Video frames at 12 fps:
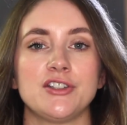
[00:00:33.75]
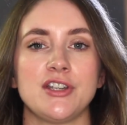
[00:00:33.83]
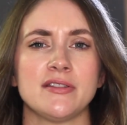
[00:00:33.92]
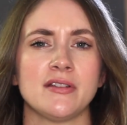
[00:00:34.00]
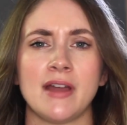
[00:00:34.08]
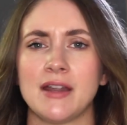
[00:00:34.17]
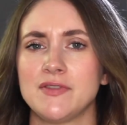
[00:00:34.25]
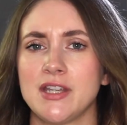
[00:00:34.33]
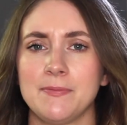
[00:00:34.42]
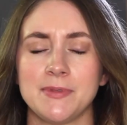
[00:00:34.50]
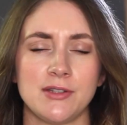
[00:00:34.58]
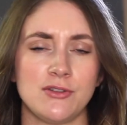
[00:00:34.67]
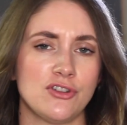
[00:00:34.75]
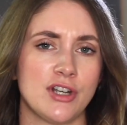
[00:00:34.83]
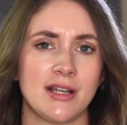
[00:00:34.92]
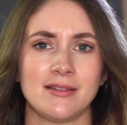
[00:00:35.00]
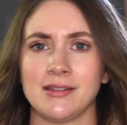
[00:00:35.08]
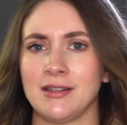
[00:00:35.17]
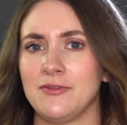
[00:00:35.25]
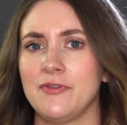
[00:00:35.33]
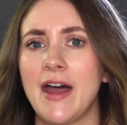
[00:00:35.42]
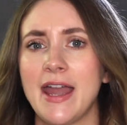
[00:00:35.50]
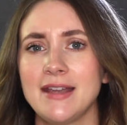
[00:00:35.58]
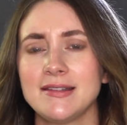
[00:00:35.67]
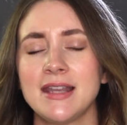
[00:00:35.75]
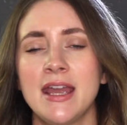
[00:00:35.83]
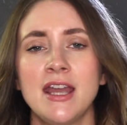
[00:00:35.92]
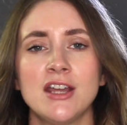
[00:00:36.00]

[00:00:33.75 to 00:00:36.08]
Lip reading: She has a lot of tips and tricks and advice.